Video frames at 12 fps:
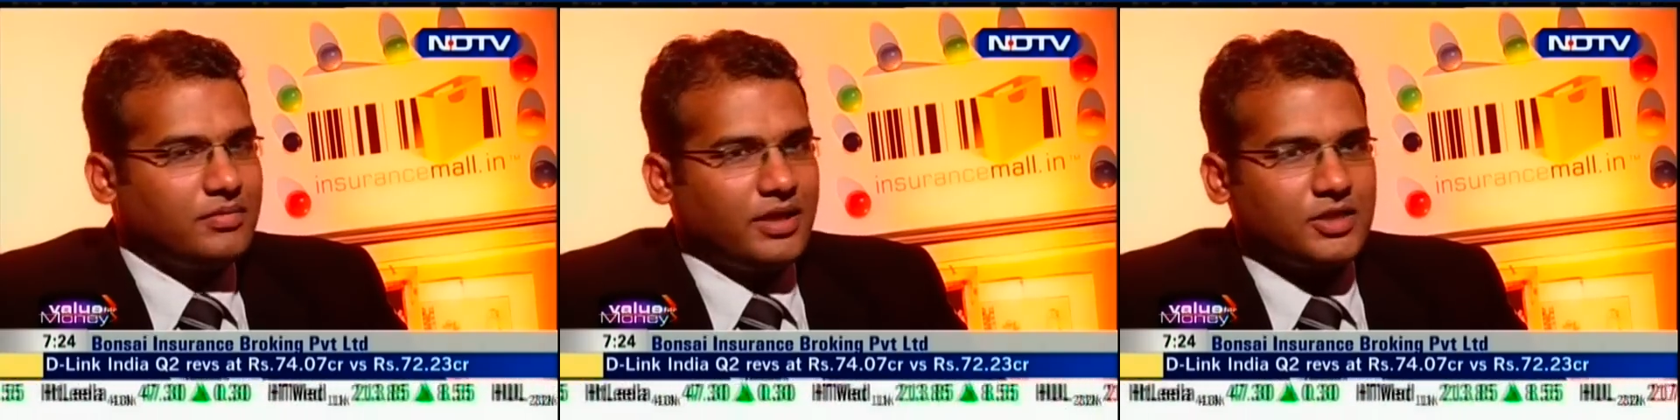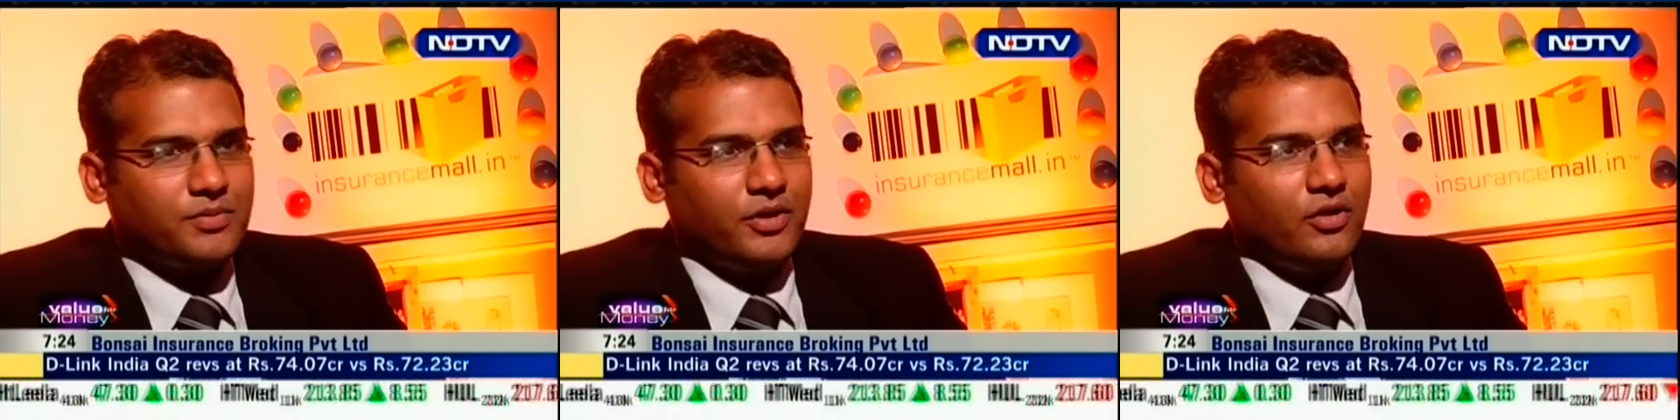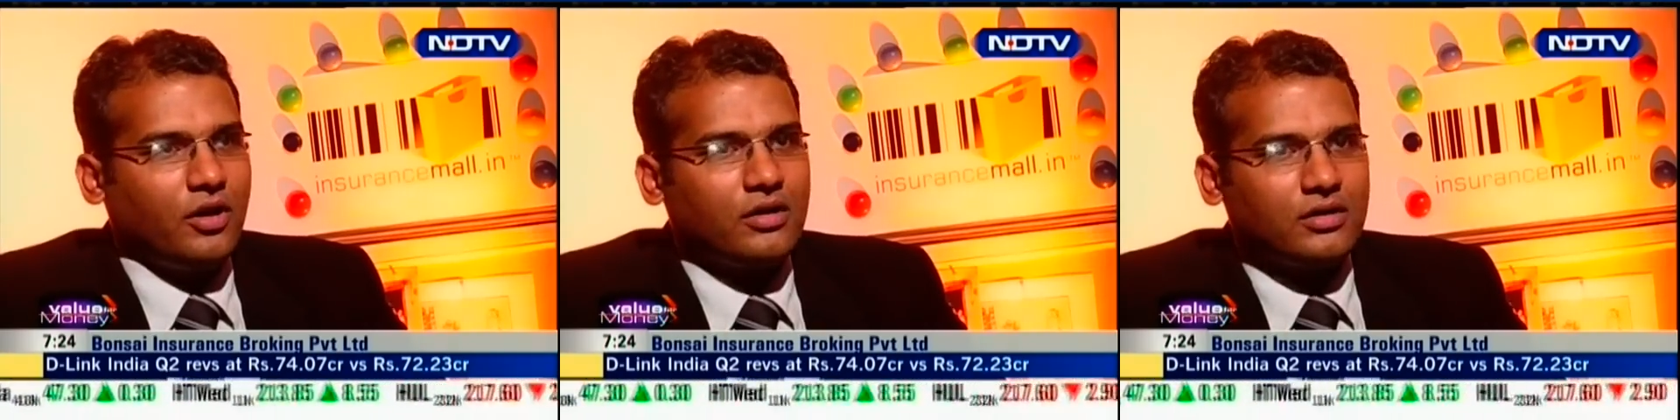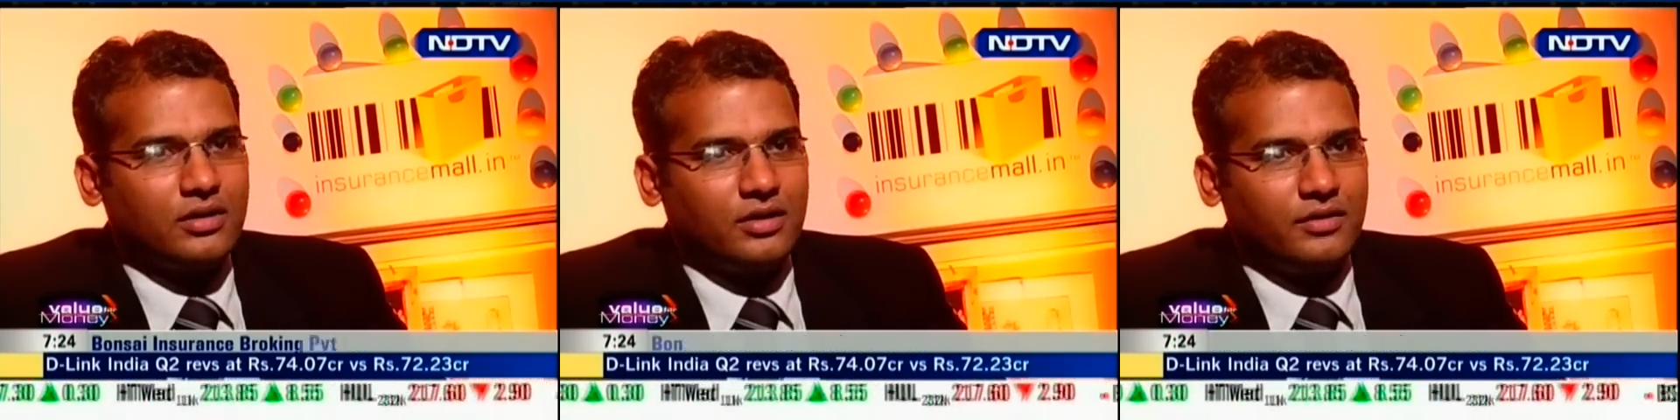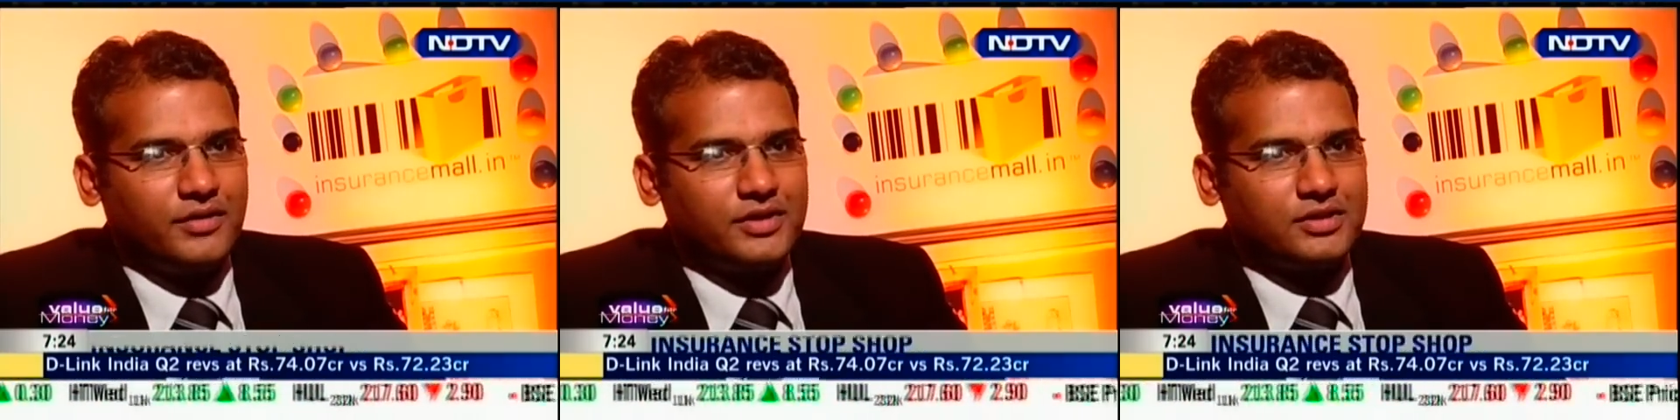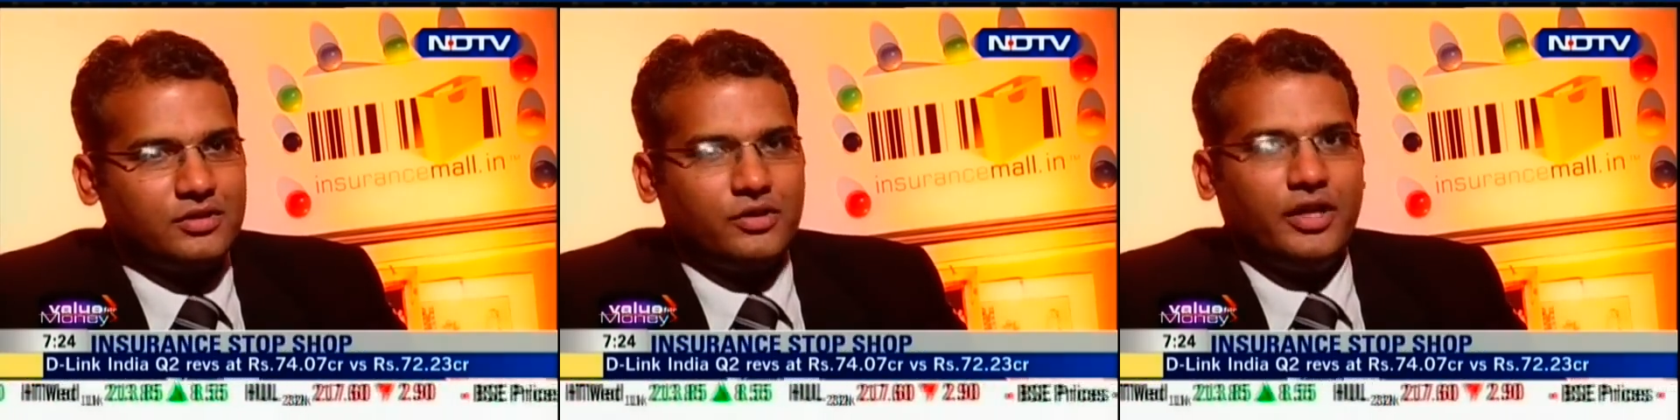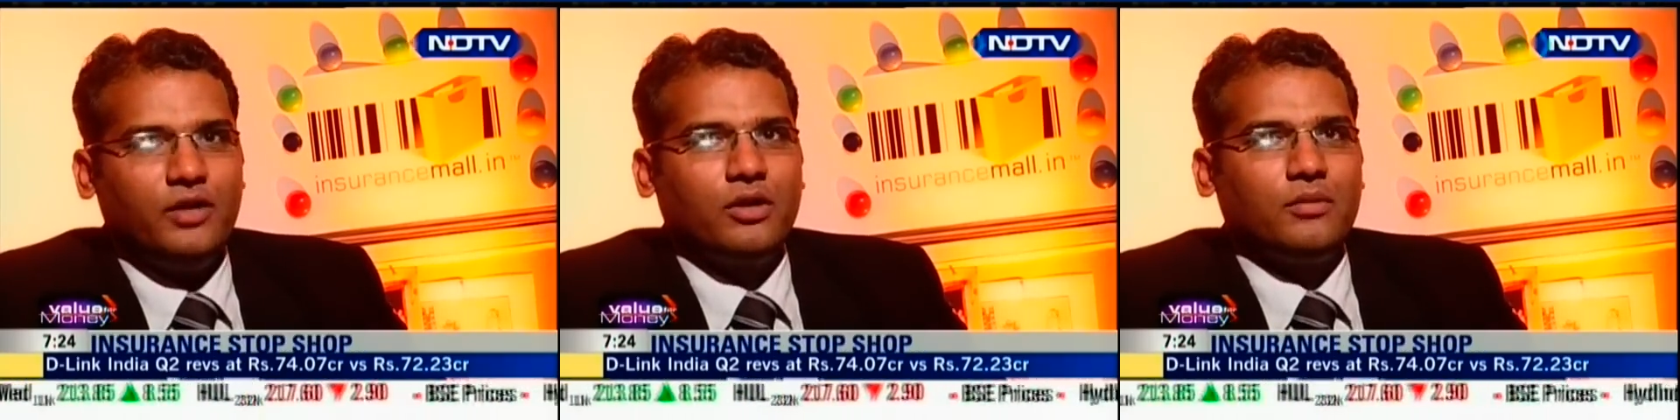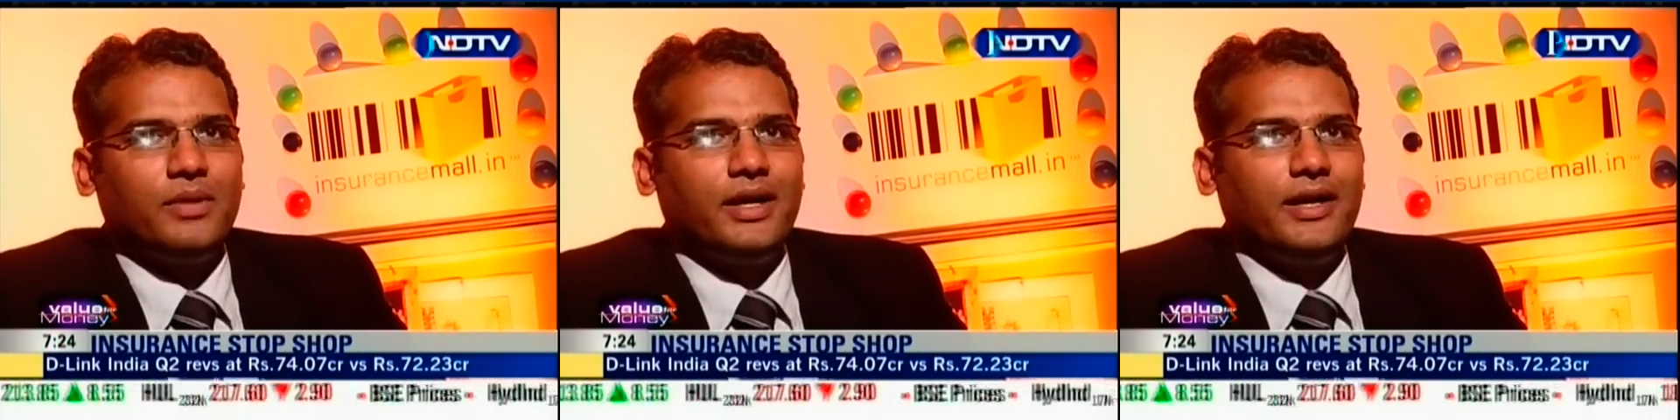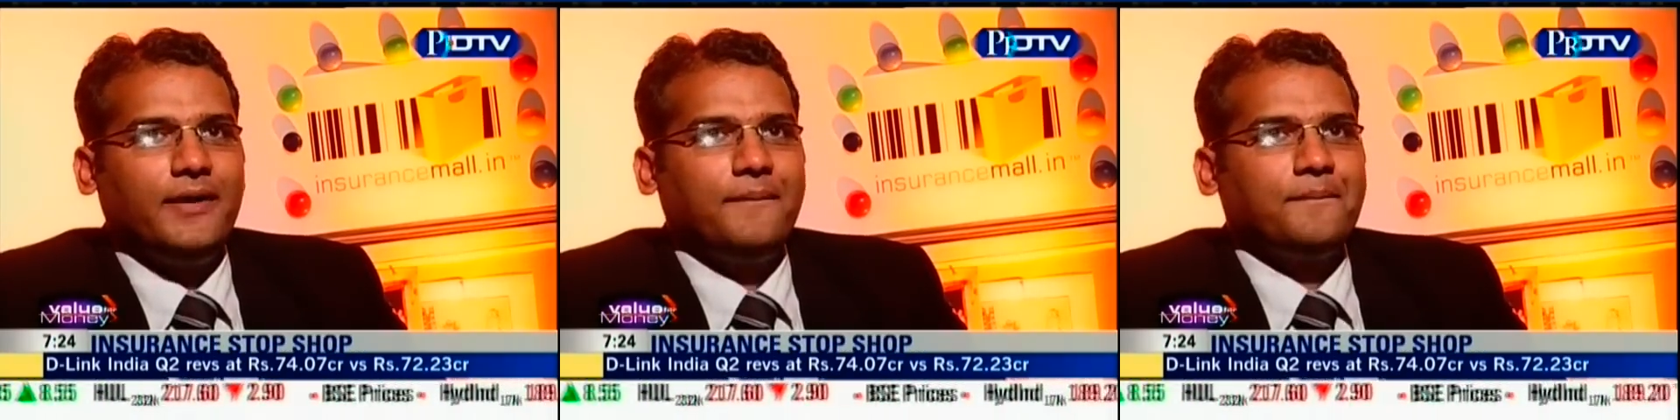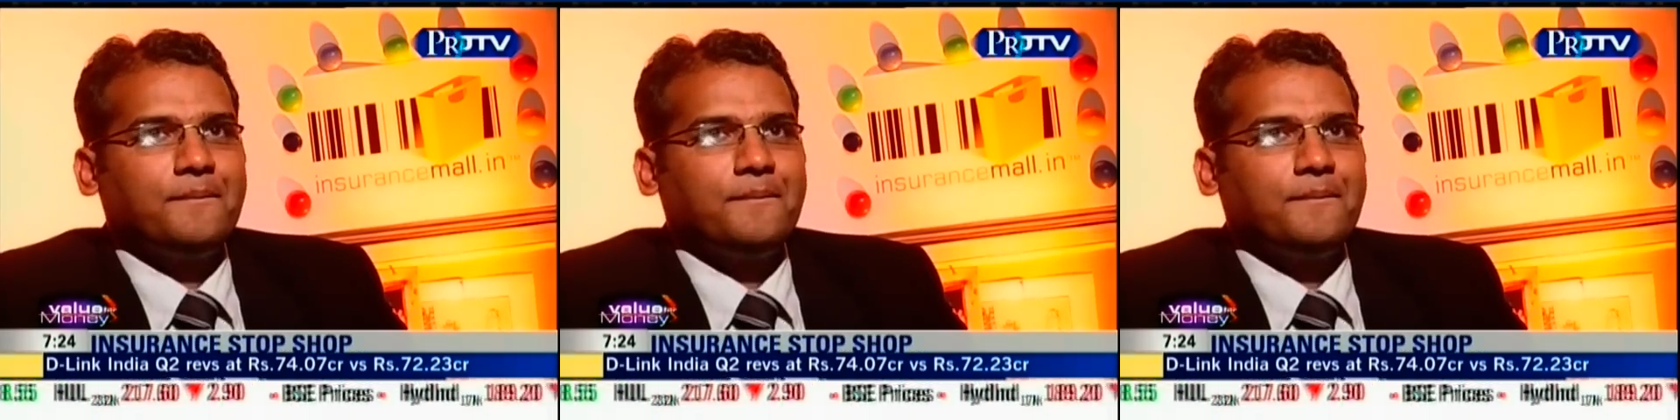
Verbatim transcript: as per your uh, wish, today you want to buy